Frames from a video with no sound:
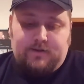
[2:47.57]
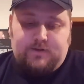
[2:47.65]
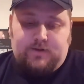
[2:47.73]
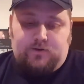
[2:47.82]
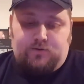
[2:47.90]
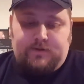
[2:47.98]

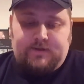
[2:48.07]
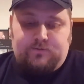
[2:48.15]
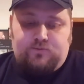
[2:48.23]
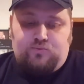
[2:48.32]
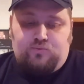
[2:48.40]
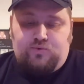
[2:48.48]
So it's
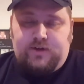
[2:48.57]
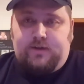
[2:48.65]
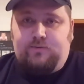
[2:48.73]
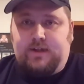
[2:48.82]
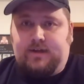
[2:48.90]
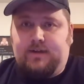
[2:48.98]
a
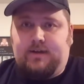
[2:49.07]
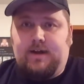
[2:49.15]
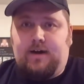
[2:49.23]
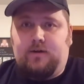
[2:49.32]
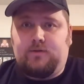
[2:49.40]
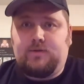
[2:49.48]
really, really good
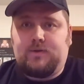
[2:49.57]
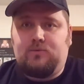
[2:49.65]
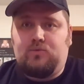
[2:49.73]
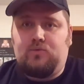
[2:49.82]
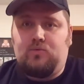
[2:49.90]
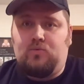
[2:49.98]
cause,
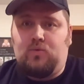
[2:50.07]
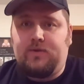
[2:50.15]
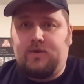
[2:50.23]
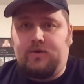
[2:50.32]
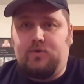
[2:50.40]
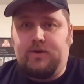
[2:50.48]

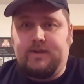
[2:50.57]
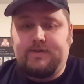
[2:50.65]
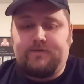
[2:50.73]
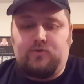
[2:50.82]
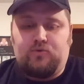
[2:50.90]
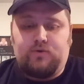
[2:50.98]
what they're doing
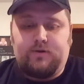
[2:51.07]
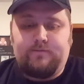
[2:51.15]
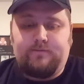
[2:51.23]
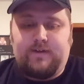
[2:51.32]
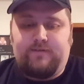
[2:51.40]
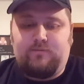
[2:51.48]
this for.
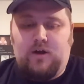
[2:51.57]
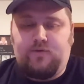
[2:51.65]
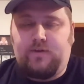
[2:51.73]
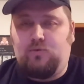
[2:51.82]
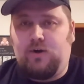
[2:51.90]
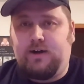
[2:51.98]
They
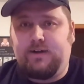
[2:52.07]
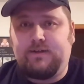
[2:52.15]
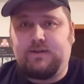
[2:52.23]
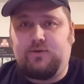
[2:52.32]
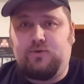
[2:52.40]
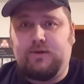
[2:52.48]
brought the
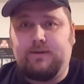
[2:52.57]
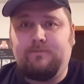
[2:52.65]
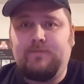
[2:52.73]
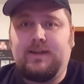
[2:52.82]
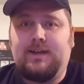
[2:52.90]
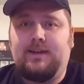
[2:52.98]
awareness to it.
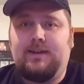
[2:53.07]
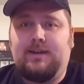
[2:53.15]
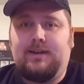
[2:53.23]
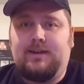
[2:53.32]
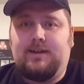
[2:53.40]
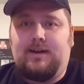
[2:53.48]

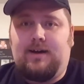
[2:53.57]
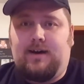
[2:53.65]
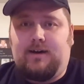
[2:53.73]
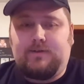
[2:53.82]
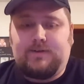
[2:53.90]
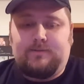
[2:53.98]

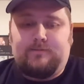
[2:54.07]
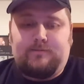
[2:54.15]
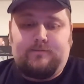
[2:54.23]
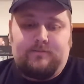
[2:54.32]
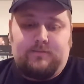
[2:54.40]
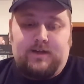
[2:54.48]

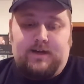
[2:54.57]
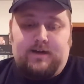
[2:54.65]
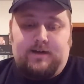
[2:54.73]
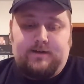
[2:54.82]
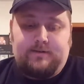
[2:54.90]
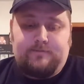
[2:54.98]
Awesome
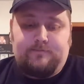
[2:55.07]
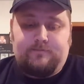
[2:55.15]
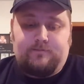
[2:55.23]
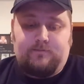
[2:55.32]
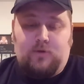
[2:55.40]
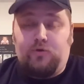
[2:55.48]

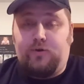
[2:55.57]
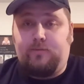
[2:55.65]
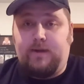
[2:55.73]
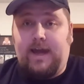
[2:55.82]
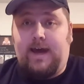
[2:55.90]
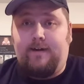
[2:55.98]
on
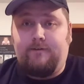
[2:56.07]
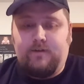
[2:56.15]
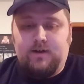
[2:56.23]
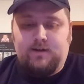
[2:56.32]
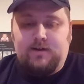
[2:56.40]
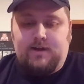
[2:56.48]
their behalf.
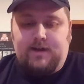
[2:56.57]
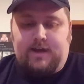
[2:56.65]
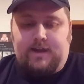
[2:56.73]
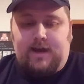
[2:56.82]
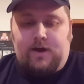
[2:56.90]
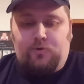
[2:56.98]

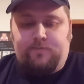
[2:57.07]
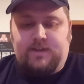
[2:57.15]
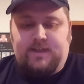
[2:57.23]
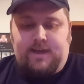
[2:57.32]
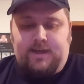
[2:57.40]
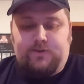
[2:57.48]
And I hope
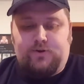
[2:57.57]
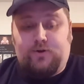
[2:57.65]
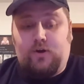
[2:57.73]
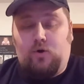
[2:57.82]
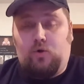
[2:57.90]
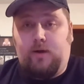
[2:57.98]
that they hit their
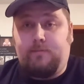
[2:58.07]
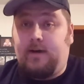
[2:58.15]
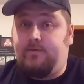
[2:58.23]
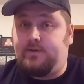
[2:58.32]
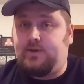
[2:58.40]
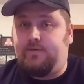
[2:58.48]
goal. I'm
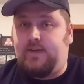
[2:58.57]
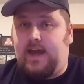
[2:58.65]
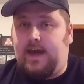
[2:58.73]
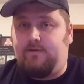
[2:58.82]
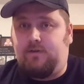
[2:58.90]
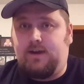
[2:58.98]
not for sure if
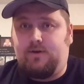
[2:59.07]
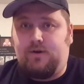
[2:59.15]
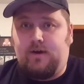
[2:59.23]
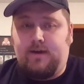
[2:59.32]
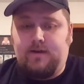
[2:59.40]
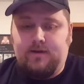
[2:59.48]
they have yet
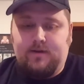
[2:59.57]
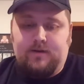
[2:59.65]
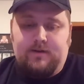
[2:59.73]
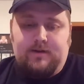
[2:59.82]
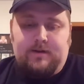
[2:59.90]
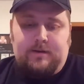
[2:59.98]
or not,
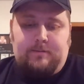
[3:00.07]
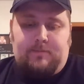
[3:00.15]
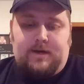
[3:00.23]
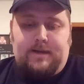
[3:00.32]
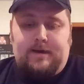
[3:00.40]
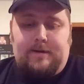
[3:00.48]

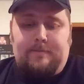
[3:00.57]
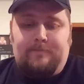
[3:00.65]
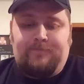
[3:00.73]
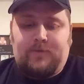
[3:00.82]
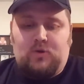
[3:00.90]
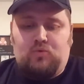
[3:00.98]
but
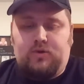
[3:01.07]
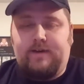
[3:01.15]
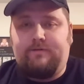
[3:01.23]
we'll